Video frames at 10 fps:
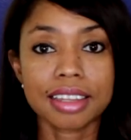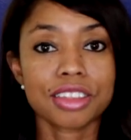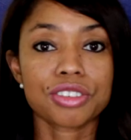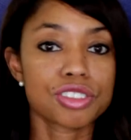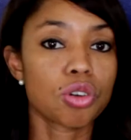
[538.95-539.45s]

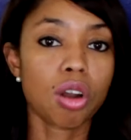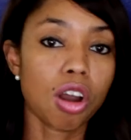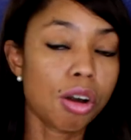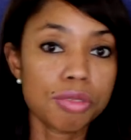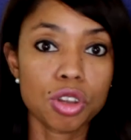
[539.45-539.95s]
there's no
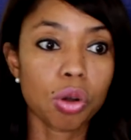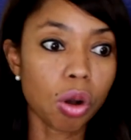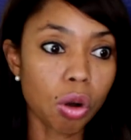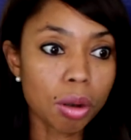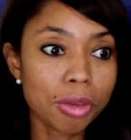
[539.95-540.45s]

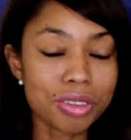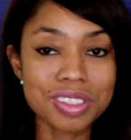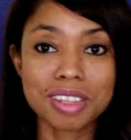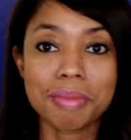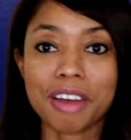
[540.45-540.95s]

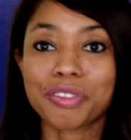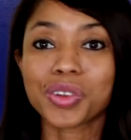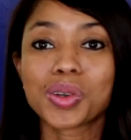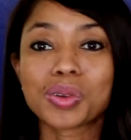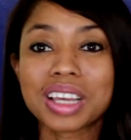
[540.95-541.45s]
hormones in my
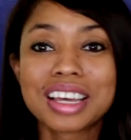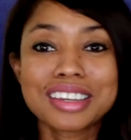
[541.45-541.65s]
food,